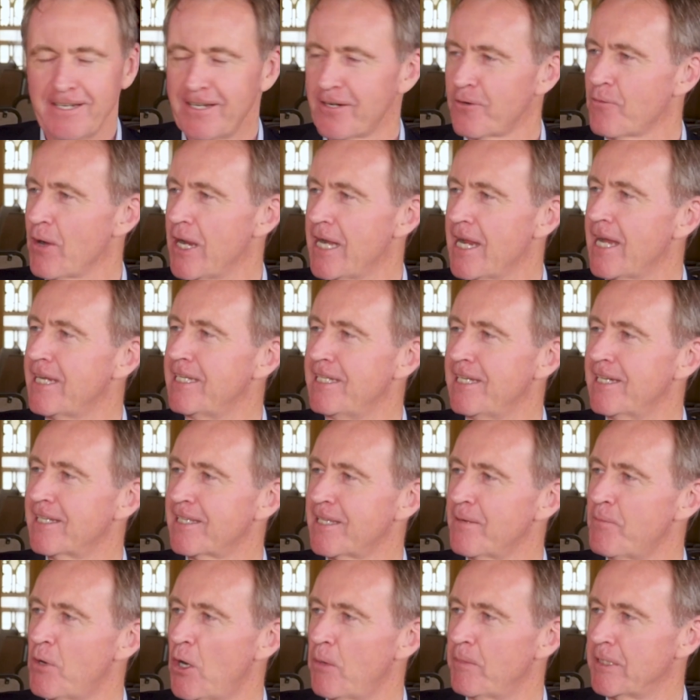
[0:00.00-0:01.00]
great idea at
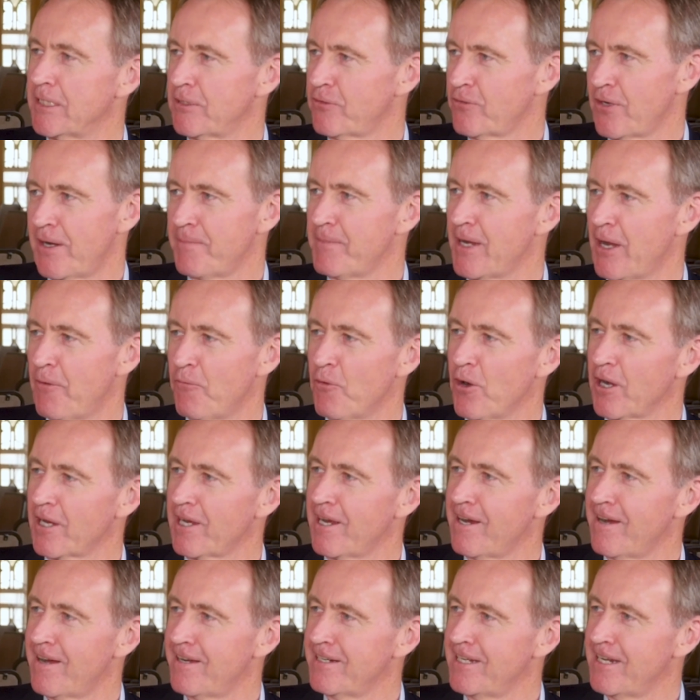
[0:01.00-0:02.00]
the moment, so I'm not
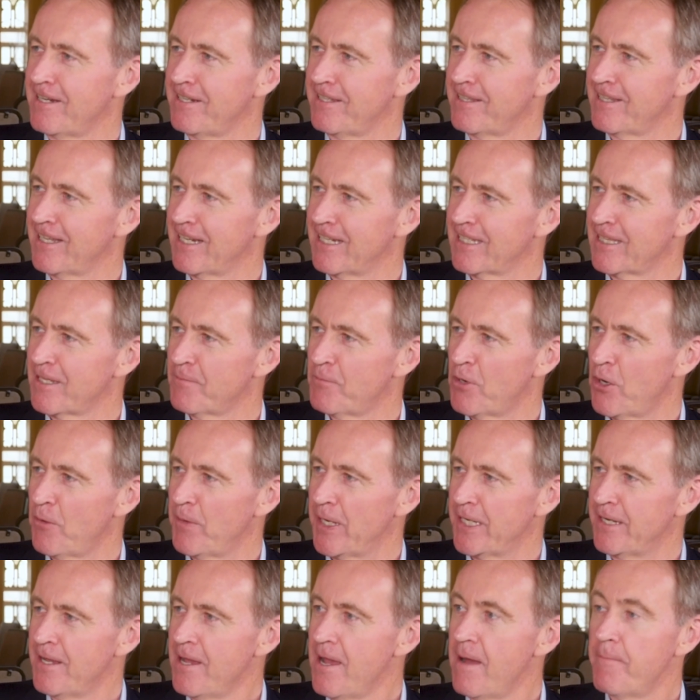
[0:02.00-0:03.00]
working on anything at the
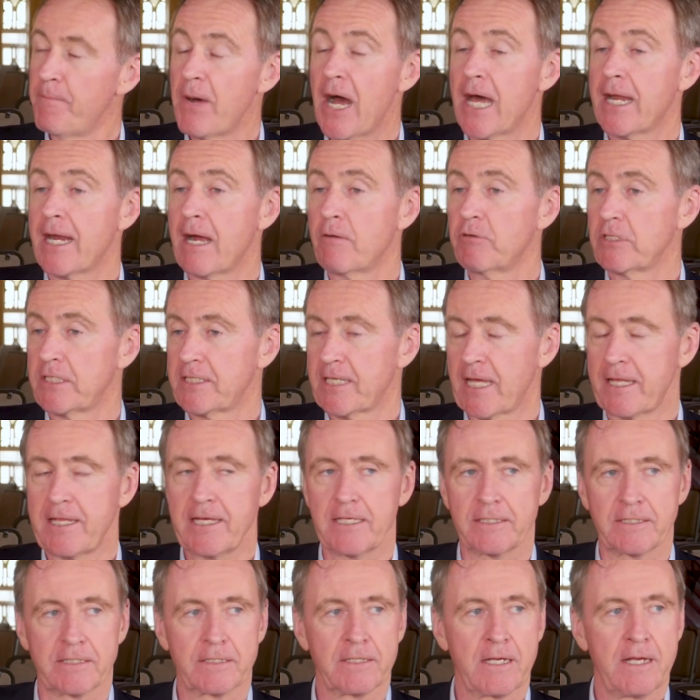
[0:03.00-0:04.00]
moment. But I would say
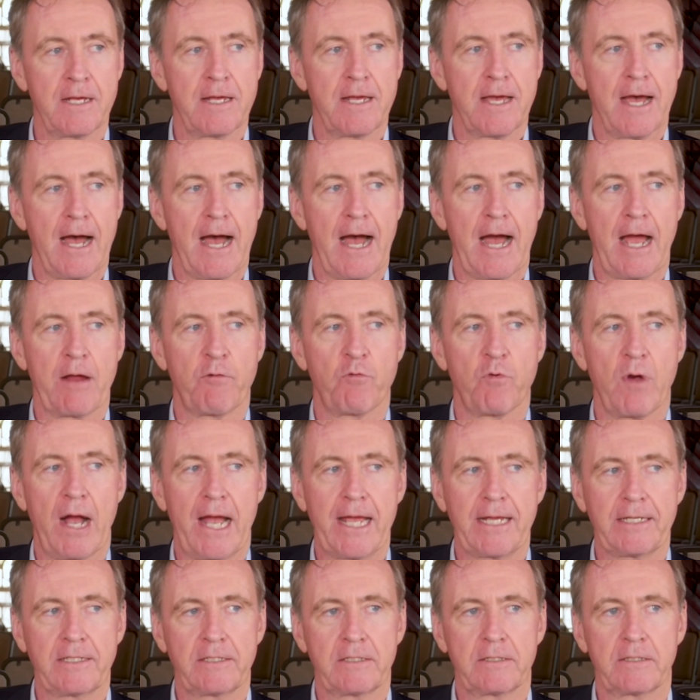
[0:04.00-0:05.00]
this, I
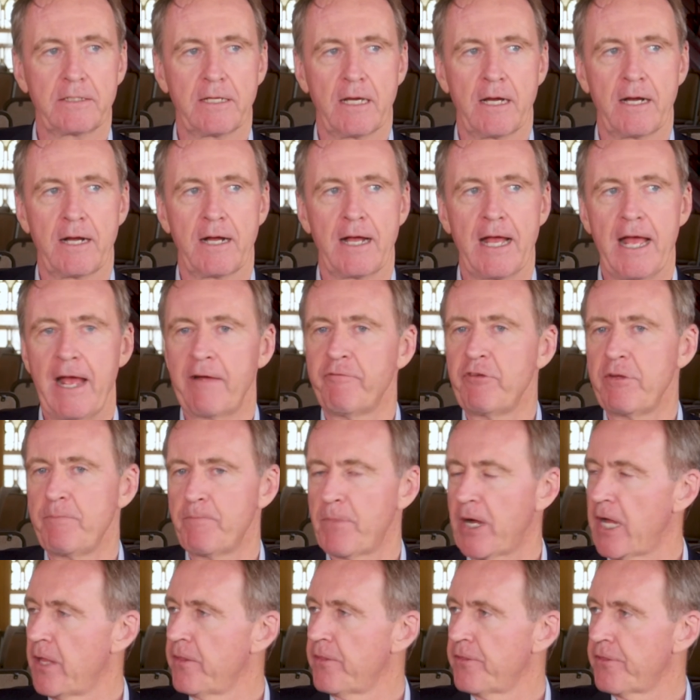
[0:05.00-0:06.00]
write every
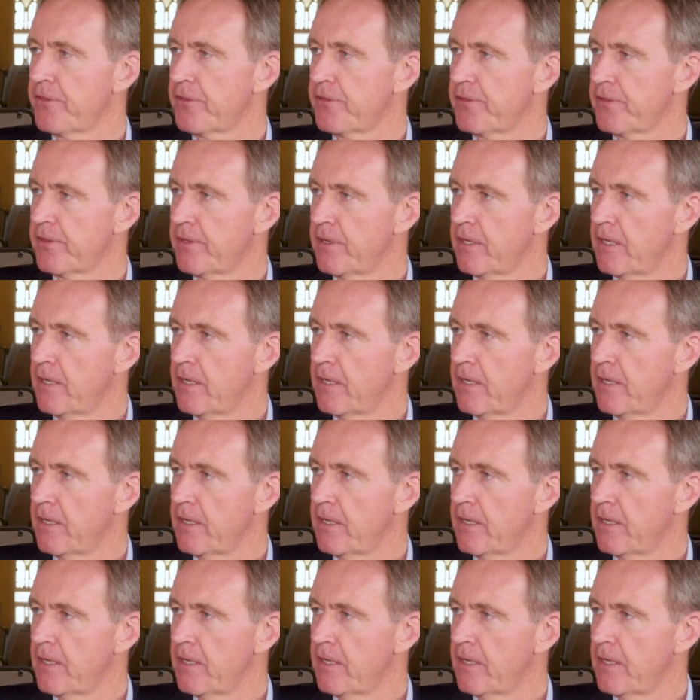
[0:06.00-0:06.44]
month